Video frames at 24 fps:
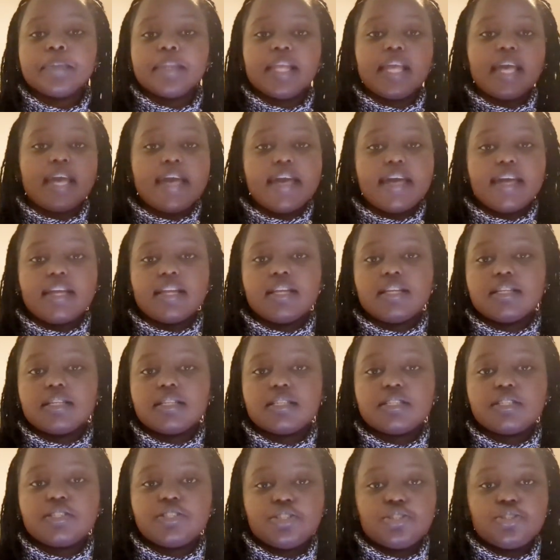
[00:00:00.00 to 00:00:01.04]
and
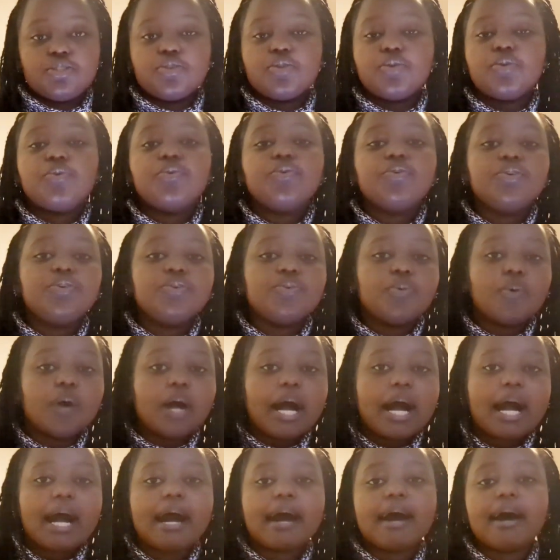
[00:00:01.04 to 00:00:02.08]
show who you
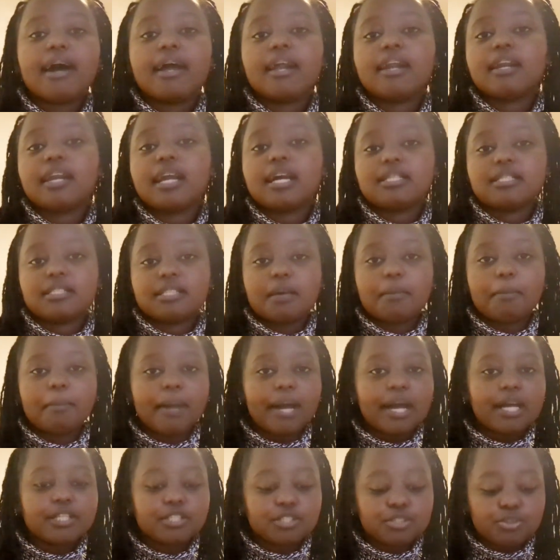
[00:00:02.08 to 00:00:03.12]
are as a
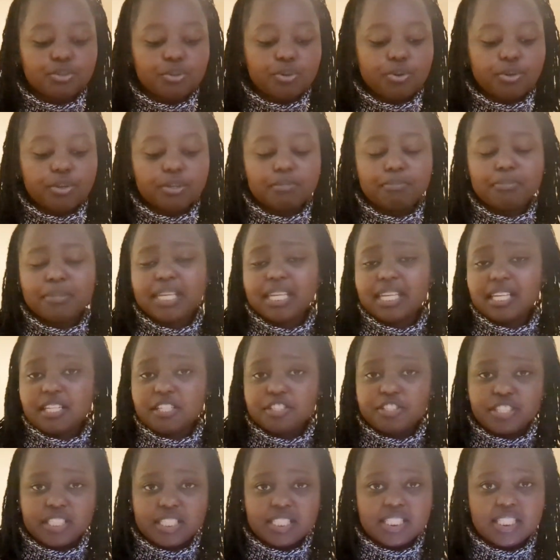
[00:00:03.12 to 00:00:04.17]
person, be
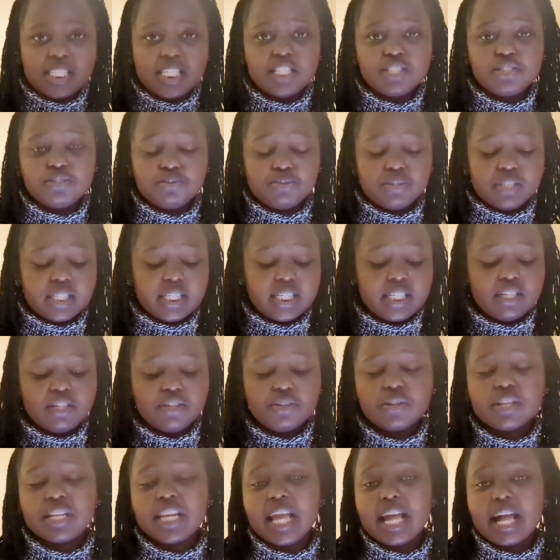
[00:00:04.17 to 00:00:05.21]
interesting to read,
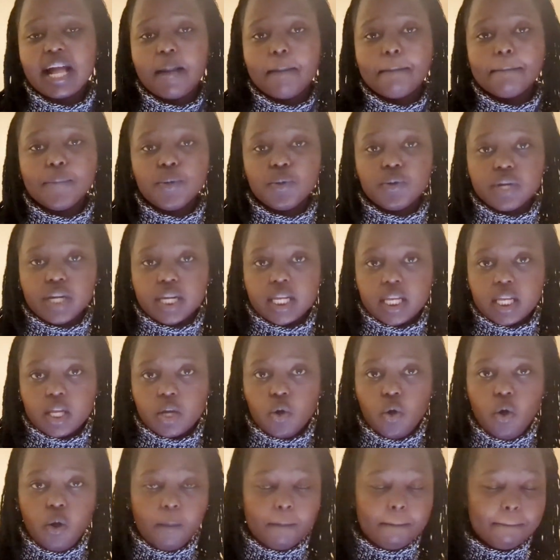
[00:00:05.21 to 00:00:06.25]
not like a boring
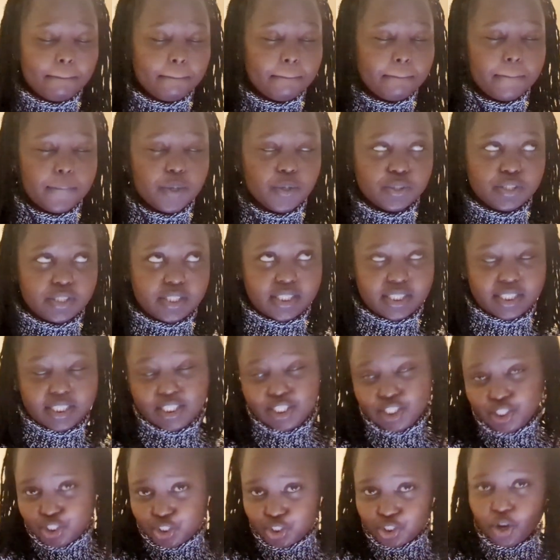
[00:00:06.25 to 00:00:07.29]

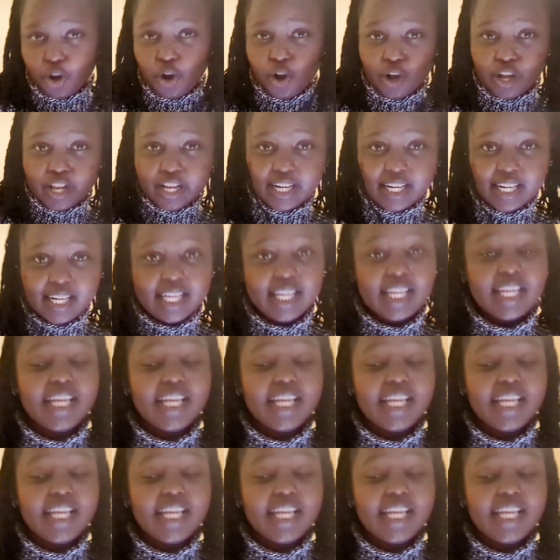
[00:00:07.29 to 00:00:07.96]
composition.